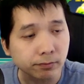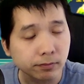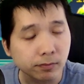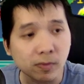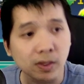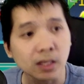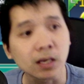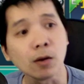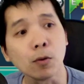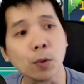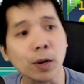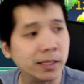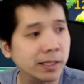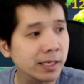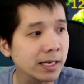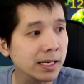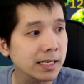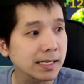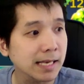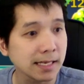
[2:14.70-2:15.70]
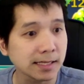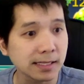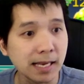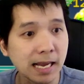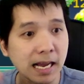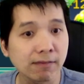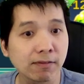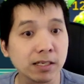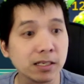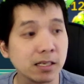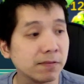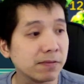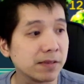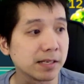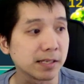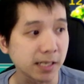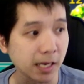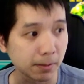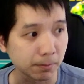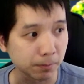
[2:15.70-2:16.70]
And one thing is that they have a different
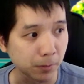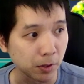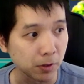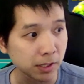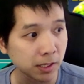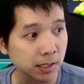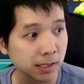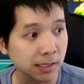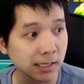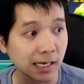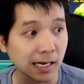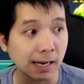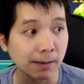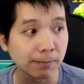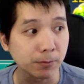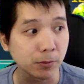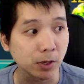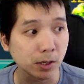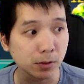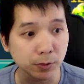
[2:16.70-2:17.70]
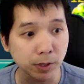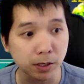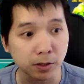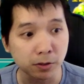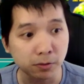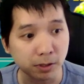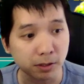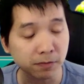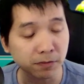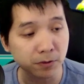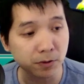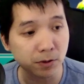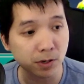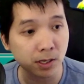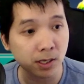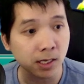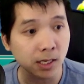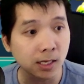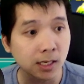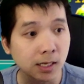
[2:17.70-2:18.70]
set bonus that I'm not really looking
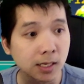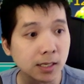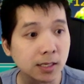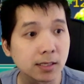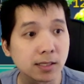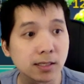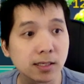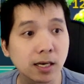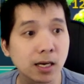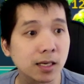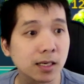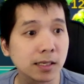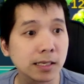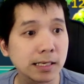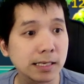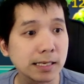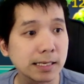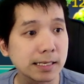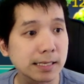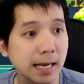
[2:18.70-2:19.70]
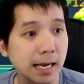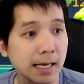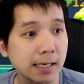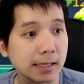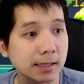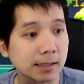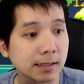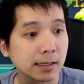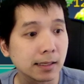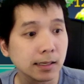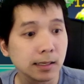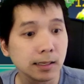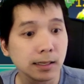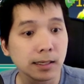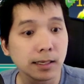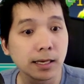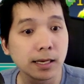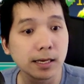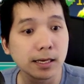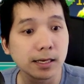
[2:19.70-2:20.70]
for. The other thing is that
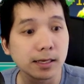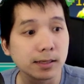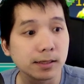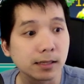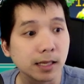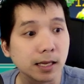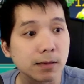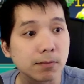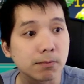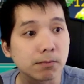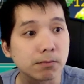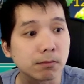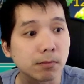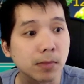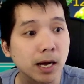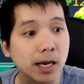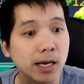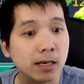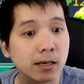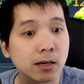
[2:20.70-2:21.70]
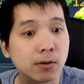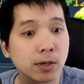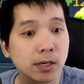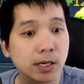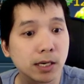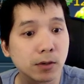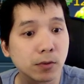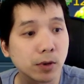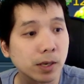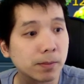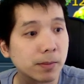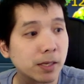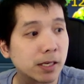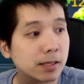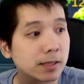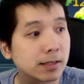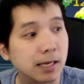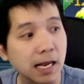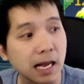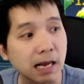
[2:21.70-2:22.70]
like my current
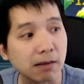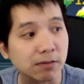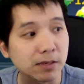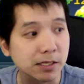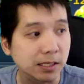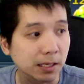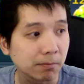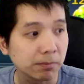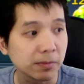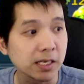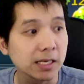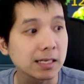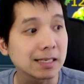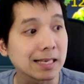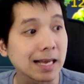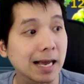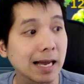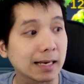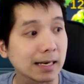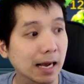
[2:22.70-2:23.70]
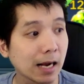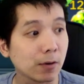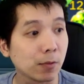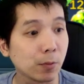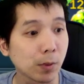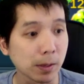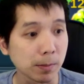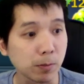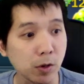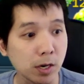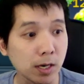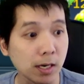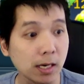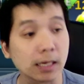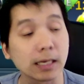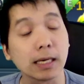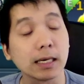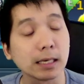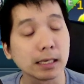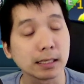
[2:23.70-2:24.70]
equipment have some things that I want more,
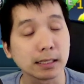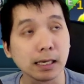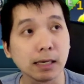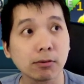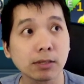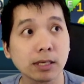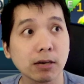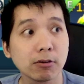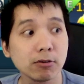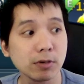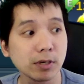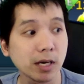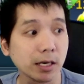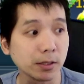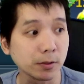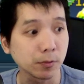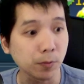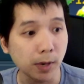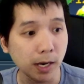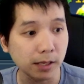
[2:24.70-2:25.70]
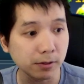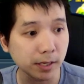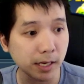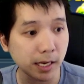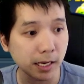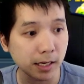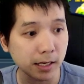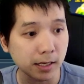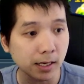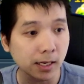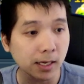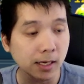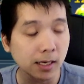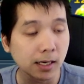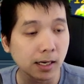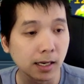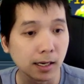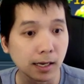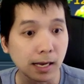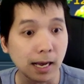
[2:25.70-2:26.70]
and I'll tell you guys why today.
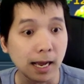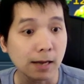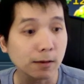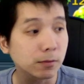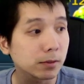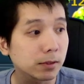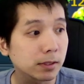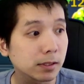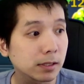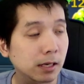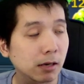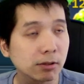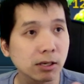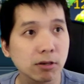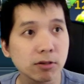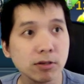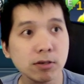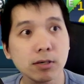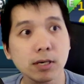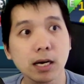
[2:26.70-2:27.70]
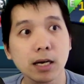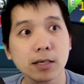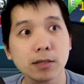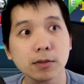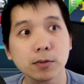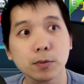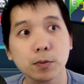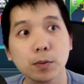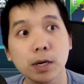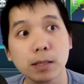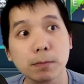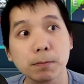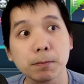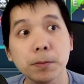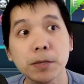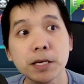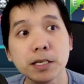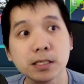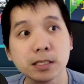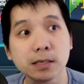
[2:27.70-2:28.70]
And I'll tell you guys what
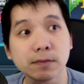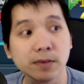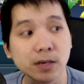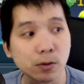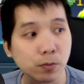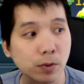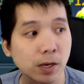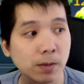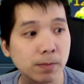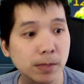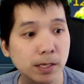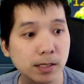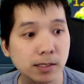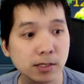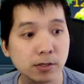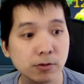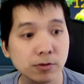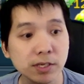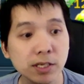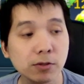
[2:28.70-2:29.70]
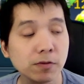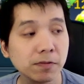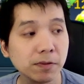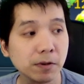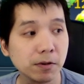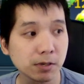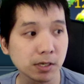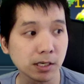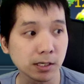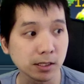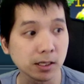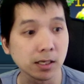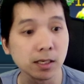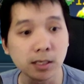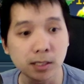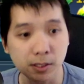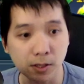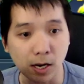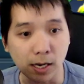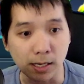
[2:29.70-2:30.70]
piece of equipment you need to focus
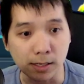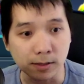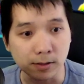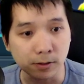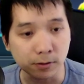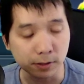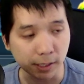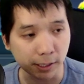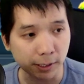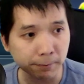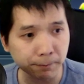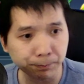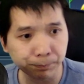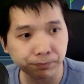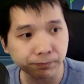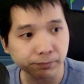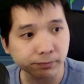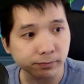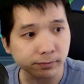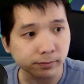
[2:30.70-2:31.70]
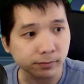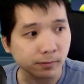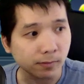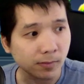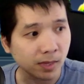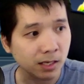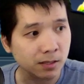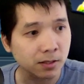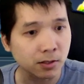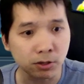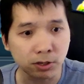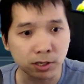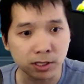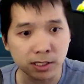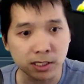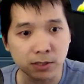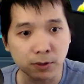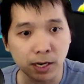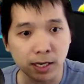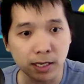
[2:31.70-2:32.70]
early on. Okay, so you can
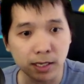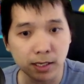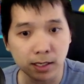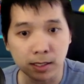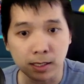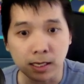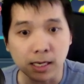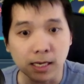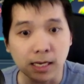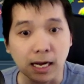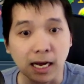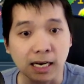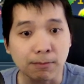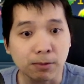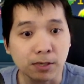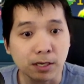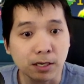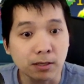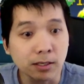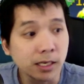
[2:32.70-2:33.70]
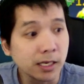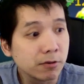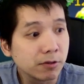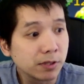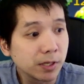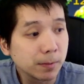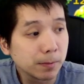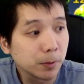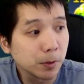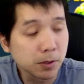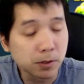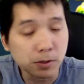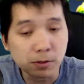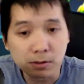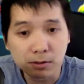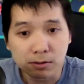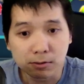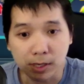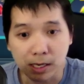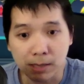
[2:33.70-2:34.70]
see right here, I am currently using blue.
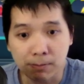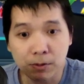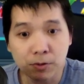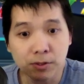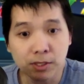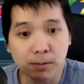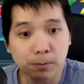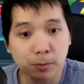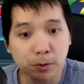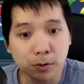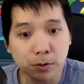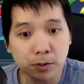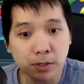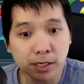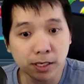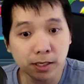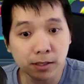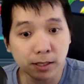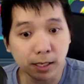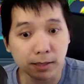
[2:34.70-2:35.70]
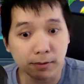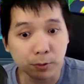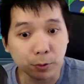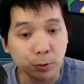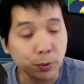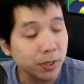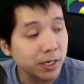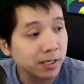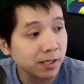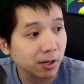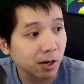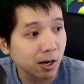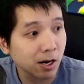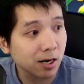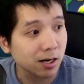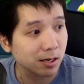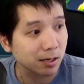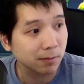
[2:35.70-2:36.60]
Right, I'm using blue here, like 3-star.